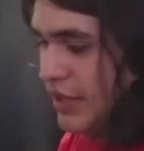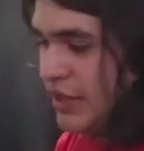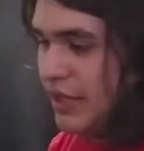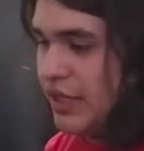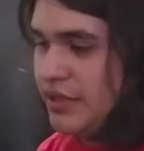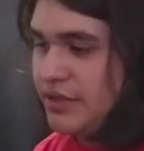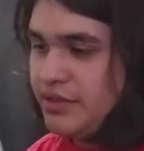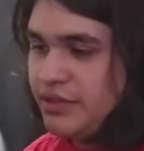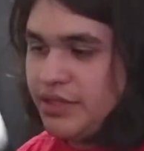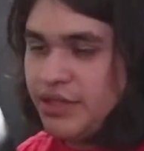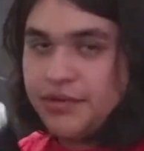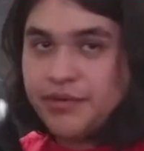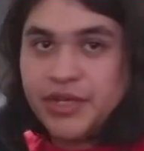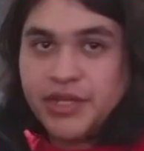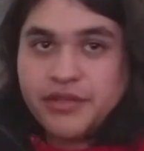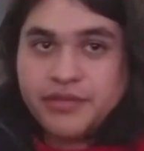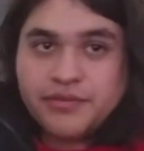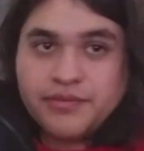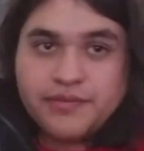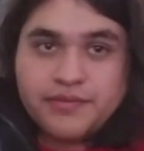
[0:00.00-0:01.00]
that. There we
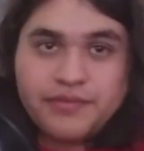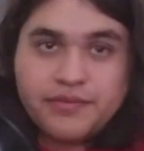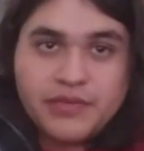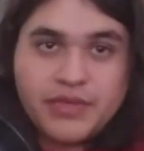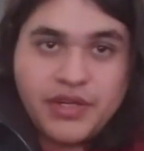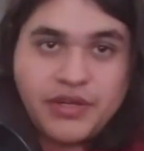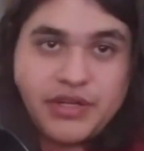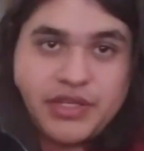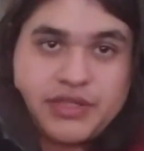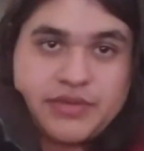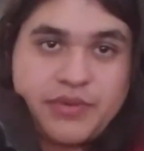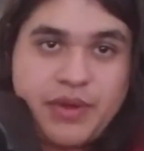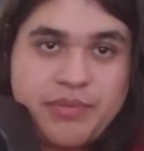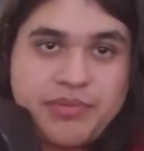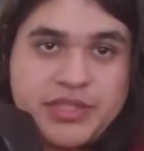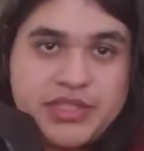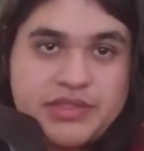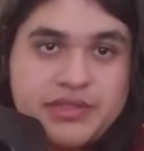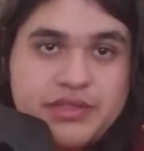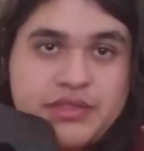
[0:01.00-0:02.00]
go. There are his
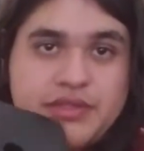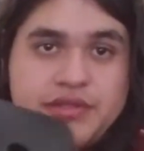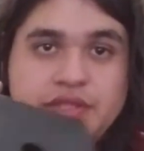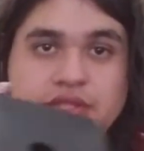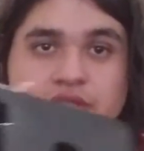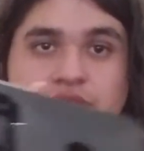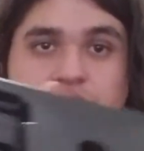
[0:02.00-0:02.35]
weapons. You can